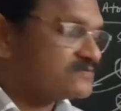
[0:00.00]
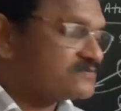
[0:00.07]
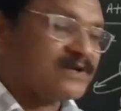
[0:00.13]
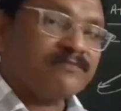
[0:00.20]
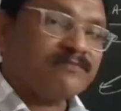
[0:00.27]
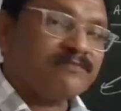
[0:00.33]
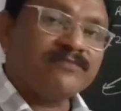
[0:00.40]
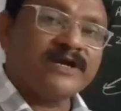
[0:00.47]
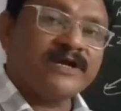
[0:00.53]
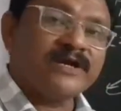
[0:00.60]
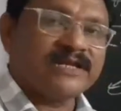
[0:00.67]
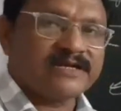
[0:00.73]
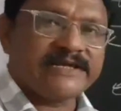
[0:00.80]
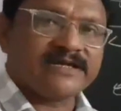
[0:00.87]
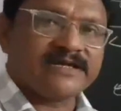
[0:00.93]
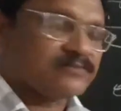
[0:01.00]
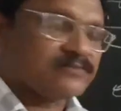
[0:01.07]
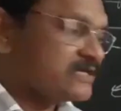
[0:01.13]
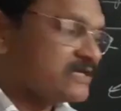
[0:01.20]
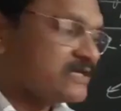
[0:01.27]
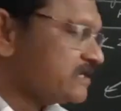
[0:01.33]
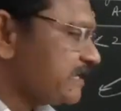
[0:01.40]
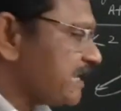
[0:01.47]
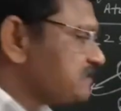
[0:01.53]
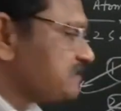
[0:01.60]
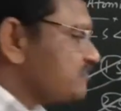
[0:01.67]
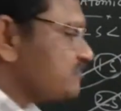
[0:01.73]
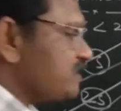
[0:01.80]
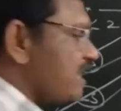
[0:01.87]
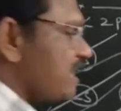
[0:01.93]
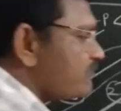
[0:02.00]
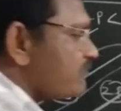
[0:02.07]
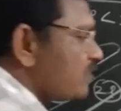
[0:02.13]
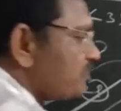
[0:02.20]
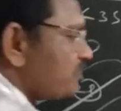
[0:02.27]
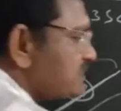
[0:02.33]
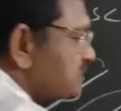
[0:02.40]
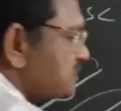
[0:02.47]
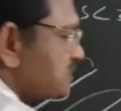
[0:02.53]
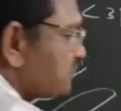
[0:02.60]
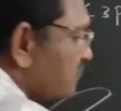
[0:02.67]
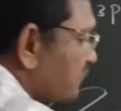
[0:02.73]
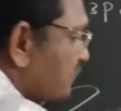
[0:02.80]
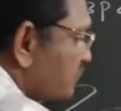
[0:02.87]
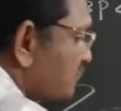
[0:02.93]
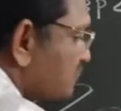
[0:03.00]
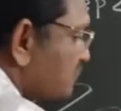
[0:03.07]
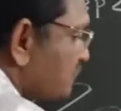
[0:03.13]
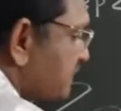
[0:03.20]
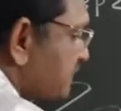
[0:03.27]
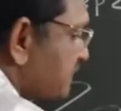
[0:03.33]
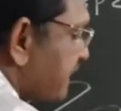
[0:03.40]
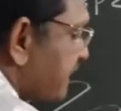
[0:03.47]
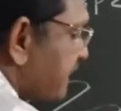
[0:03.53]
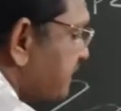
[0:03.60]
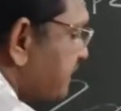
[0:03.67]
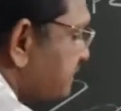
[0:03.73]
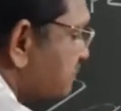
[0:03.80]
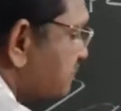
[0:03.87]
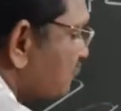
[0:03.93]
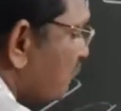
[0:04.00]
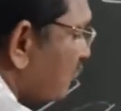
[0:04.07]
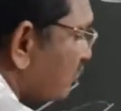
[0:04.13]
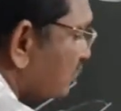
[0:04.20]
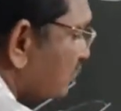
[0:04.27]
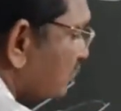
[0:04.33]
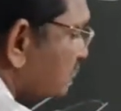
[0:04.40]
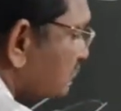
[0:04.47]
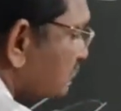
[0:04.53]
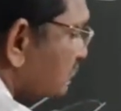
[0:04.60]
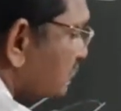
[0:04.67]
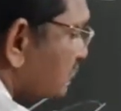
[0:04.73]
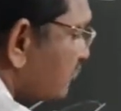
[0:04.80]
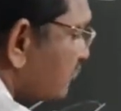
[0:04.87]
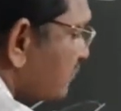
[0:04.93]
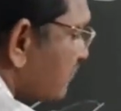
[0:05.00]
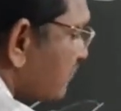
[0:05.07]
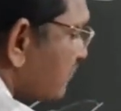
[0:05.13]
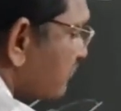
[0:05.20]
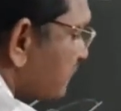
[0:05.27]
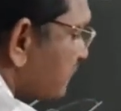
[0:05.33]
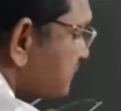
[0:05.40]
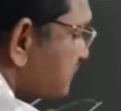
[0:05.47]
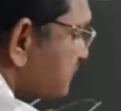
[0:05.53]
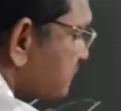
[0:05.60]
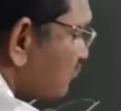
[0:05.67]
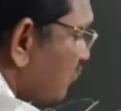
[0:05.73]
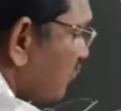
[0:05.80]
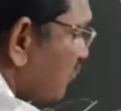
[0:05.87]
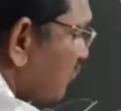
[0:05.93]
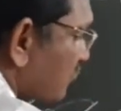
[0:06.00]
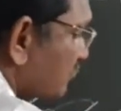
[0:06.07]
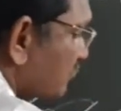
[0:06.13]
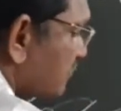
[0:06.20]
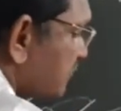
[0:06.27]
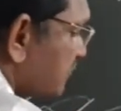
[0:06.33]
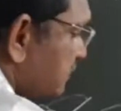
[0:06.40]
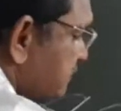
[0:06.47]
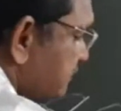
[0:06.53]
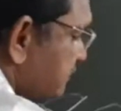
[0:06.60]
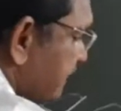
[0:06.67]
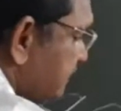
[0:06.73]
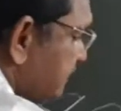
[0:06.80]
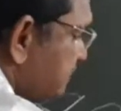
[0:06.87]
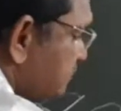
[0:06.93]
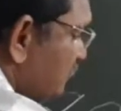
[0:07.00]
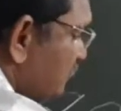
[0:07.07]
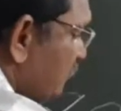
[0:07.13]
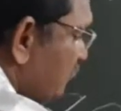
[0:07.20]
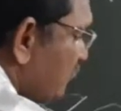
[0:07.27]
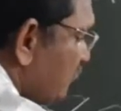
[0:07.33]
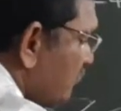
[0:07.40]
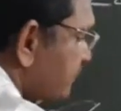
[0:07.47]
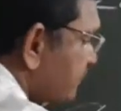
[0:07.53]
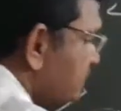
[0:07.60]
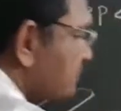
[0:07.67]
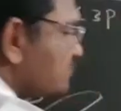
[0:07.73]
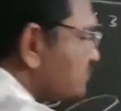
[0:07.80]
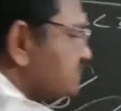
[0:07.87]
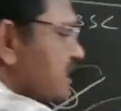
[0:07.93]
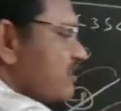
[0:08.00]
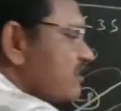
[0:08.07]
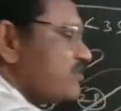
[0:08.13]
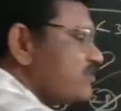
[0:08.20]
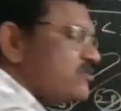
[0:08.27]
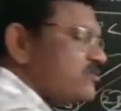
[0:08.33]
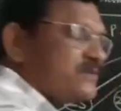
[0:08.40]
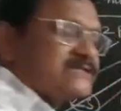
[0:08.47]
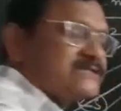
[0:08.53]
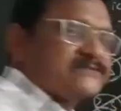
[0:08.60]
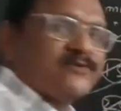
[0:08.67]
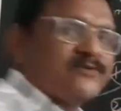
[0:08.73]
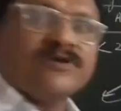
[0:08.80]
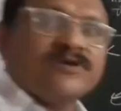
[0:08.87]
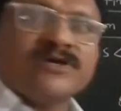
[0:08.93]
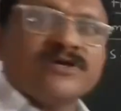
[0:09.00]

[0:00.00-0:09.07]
from Moeller diagram. Actually, half-bow principle proposed by scientist Bohr. You remember this? Bohr. Scientist Bohr introduced half-bow principle.